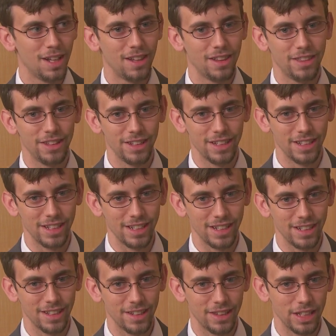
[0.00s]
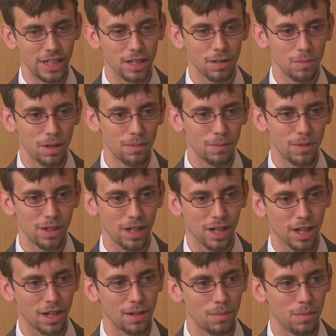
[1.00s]
The commitment
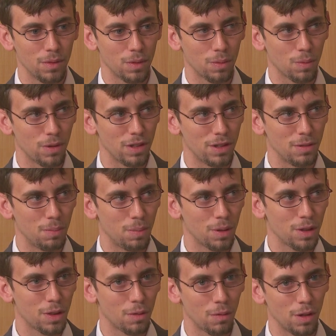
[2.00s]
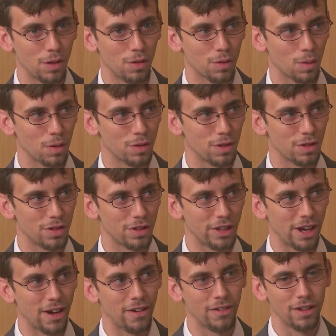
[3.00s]
comes when you put the resources
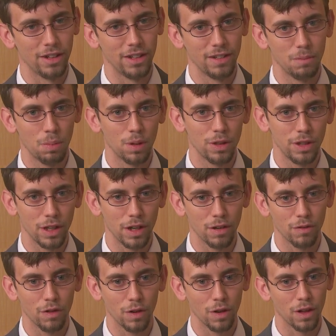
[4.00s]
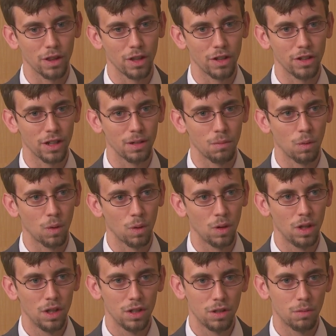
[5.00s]
down and you put the effort on the table
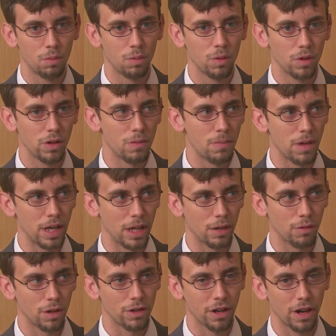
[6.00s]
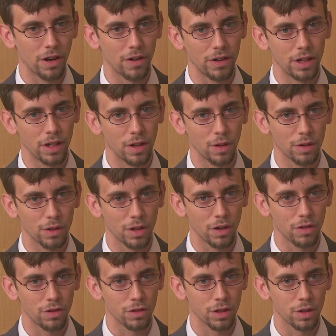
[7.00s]
to really make retiree health
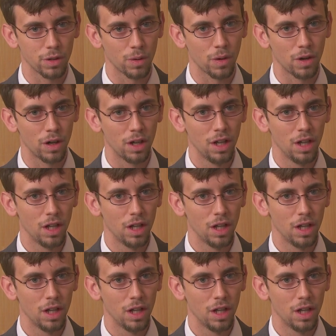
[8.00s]
care secure.